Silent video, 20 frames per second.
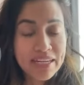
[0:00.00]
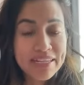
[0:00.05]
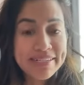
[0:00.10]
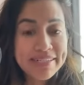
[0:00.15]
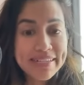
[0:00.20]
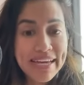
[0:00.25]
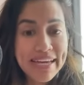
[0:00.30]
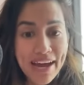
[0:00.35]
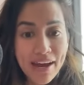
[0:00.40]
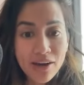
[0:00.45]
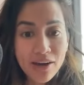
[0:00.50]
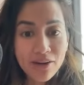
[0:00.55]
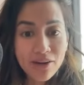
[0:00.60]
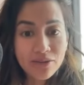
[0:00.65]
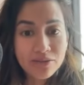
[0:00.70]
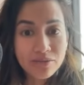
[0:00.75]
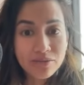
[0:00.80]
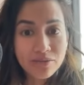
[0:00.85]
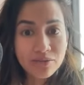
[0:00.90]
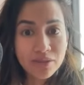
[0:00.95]

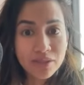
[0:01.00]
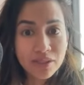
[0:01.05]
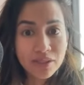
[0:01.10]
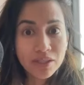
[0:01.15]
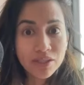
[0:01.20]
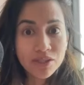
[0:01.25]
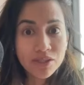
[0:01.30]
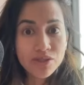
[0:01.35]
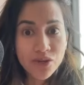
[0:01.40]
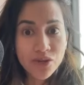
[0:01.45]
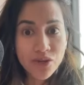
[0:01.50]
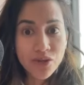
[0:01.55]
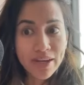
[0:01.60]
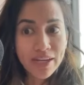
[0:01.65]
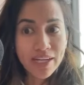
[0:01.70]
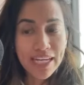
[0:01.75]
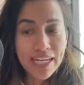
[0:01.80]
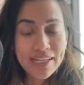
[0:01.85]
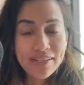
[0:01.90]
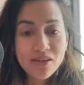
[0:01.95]
down so
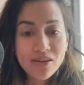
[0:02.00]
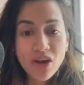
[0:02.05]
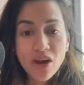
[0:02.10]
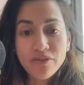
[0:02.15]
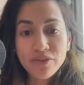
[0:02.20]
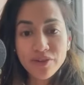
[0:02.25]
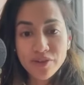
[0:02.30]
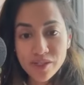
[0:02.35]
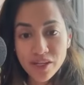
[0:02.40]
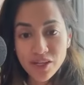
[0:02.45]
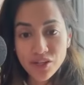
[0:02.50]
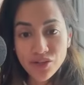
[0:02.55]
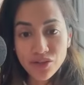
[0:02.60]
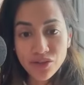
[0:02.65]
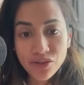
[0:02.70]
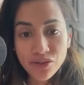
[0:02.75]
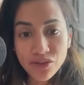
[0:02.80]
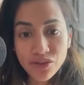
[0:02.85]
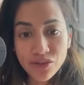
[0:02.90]
that it is conversational,